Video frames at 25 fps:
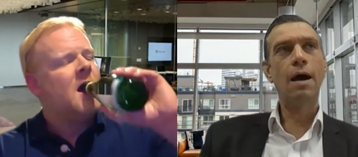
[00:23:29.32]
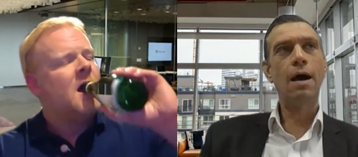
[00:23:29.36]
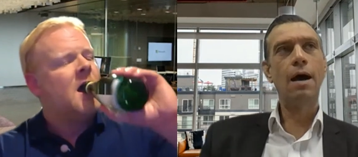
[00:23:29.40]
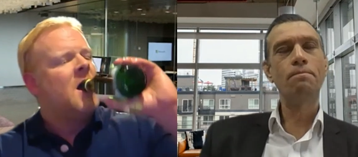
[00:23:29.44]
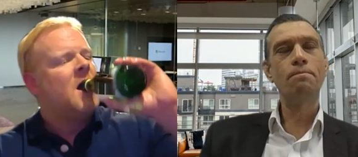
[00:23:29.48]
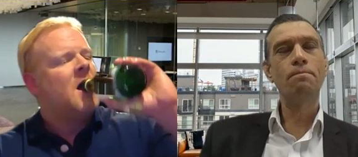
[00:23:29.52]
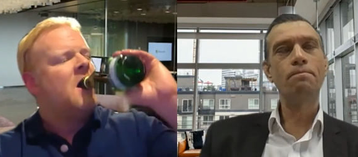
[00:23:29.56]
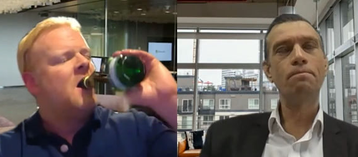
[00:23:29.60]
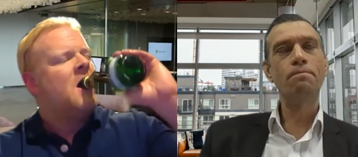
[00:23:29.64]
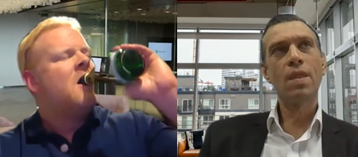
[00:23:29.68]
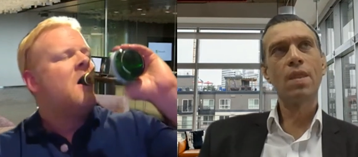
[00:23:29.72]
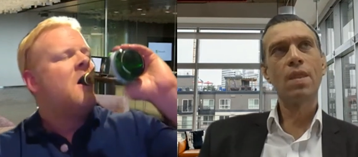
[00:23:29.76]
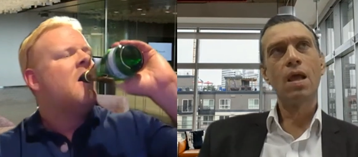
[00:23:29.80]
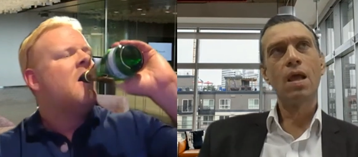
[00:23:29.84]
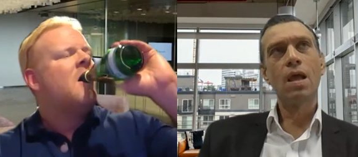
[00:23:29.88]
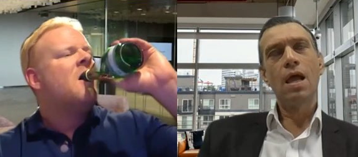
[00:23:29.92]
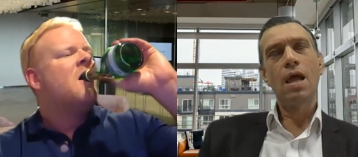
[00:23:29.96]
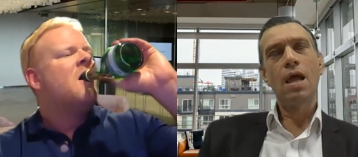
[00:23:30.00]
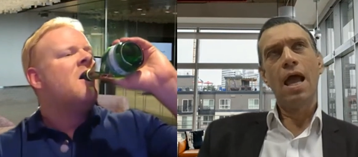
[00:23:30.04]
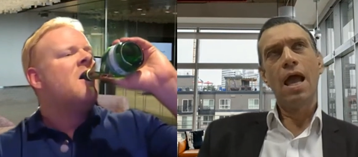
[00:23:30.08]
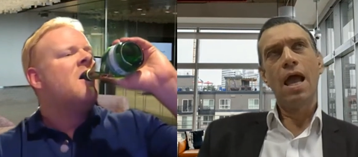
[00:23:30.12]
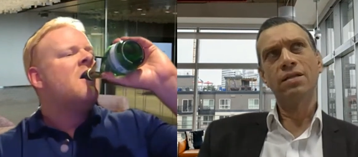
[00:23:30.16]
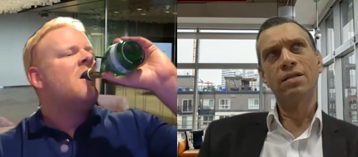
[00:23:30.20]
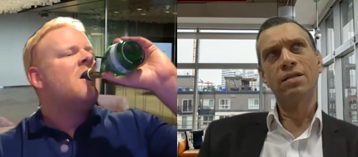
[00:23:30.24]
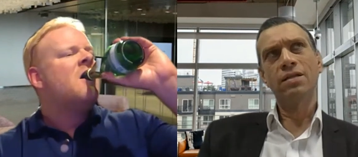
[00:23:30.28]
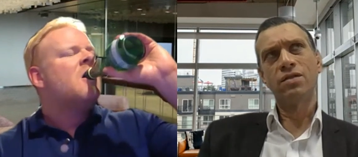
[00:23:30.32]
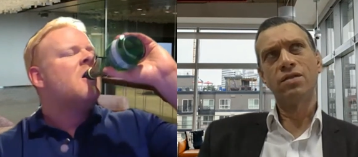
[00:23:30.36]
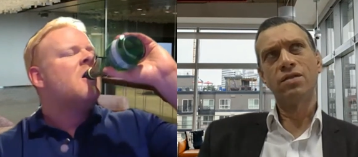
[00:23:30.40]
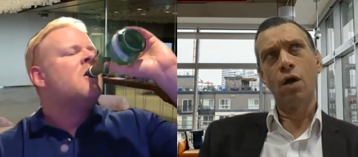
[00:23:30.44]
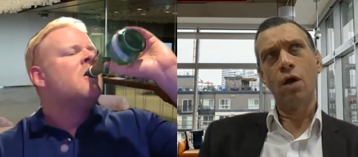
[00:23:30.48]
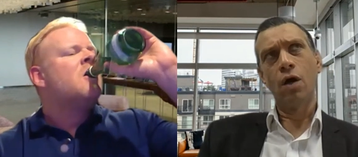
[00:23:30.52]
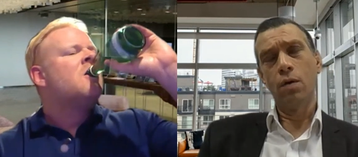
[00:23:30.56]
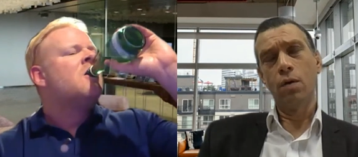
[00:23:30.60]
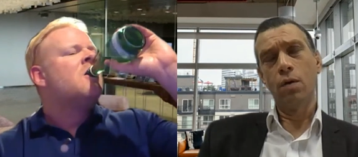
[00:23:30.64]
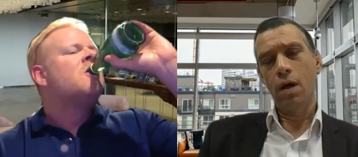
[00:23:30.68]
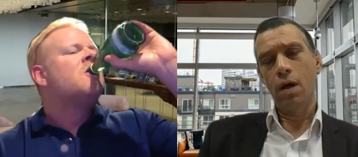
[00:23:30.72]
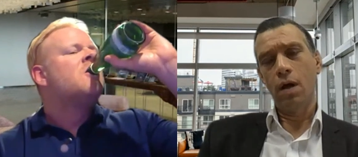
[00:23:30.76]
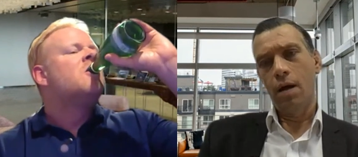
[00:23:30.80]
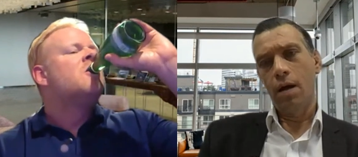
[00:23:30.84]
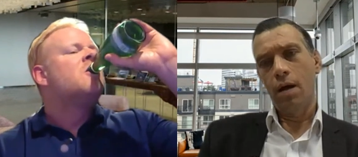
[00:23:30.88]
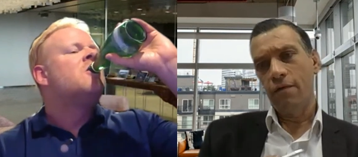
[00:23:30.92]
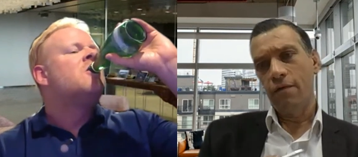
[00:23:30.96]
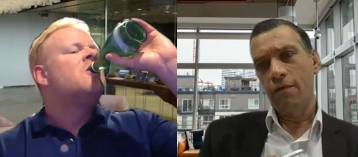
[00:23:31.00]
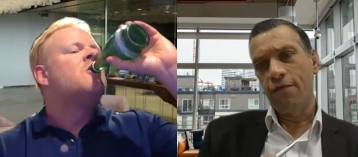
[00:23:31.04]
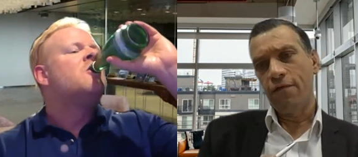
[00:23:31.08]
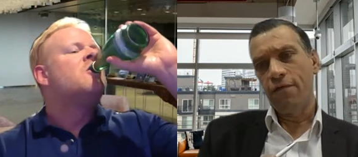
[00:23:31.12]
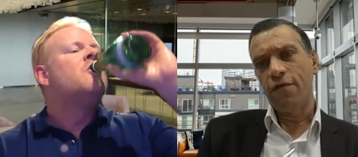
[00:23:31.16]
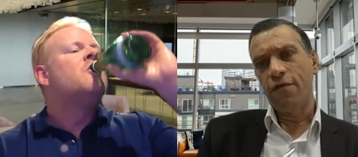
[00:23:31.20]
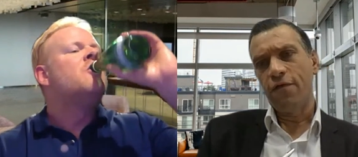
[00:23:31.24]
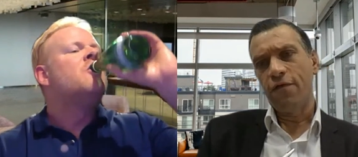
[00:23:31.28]
Speaker 1: Um, and so,
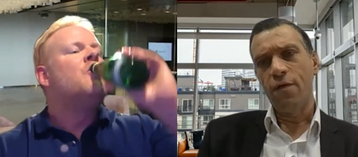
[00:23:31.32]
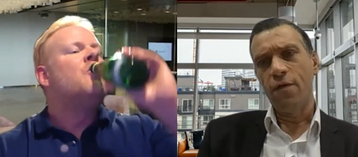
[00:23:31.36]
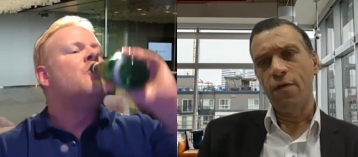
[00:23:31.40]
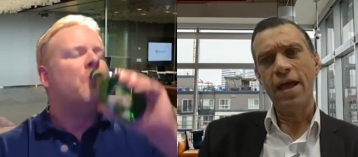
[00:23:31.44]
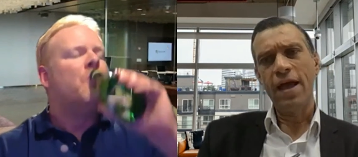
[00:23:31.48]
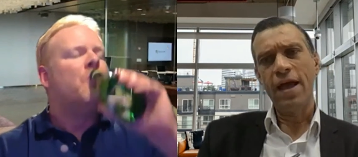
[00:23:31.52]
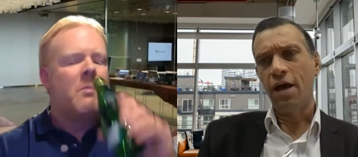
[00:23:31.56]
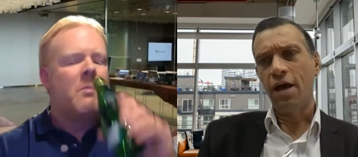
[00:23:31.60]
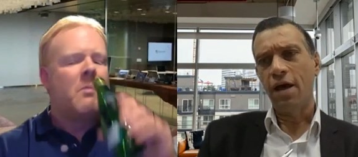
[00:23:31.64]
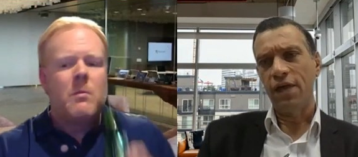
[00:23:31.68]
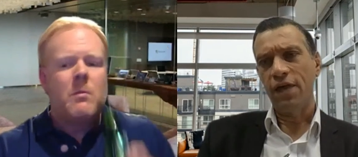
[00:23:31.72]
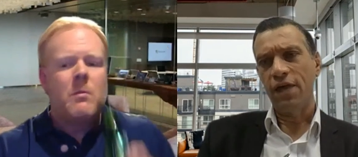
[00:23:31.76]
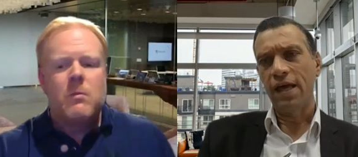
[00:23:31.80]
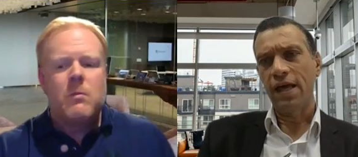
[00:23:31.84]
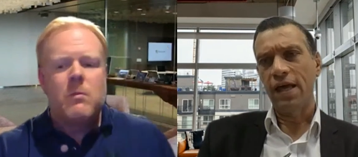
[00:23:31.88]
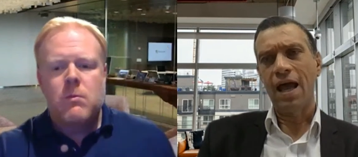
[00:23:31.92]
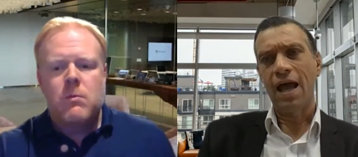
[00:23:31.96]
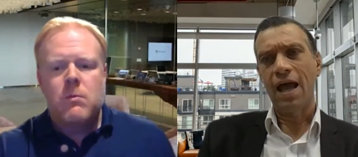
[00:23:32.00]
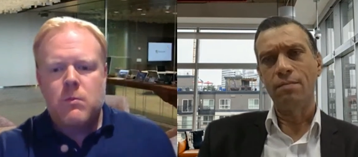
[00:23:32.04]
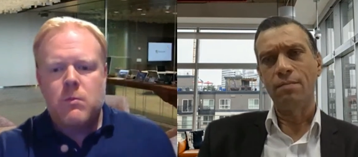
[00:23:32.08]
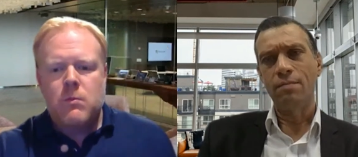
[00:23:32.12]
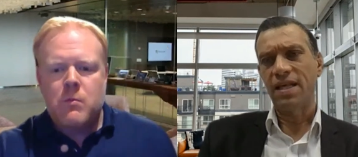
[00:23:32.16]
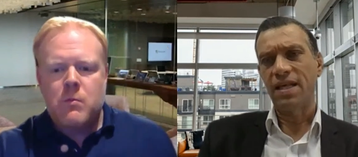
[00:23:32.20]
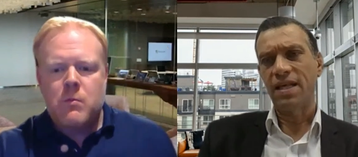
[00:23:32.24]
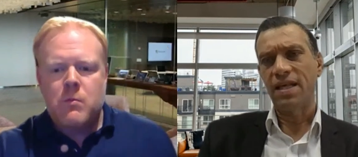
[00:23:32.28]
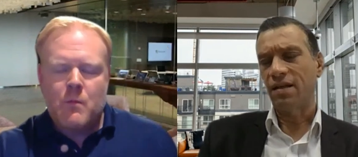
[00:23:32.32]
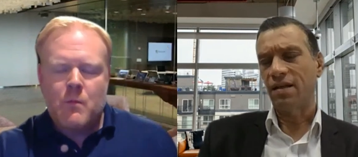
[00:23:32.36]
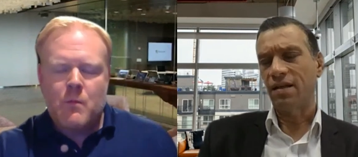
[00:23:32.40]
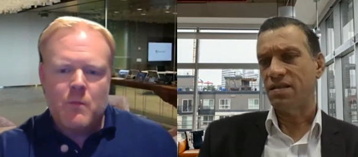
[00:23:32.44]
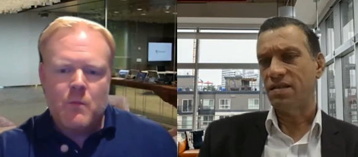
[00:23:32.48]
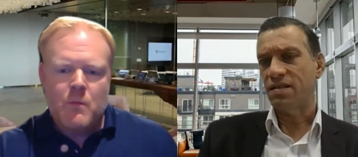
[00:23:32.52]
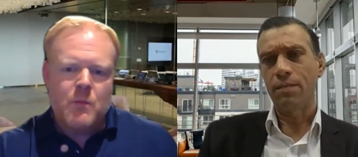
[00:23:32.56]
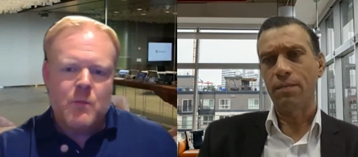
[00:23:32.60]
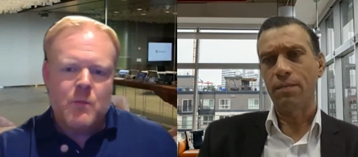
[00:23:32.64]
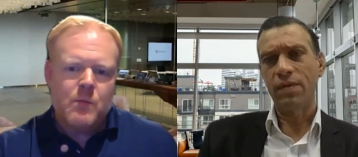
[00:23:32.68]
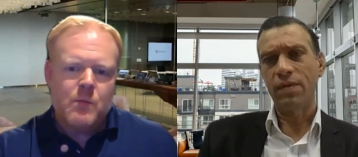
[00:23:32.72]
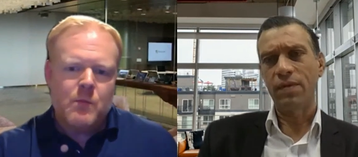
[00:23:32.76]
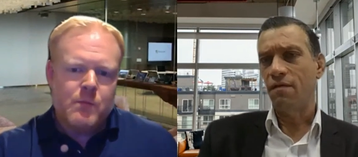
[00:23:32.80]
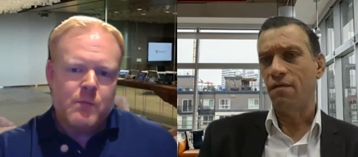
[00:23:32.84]
uh, for me, I think it comes down to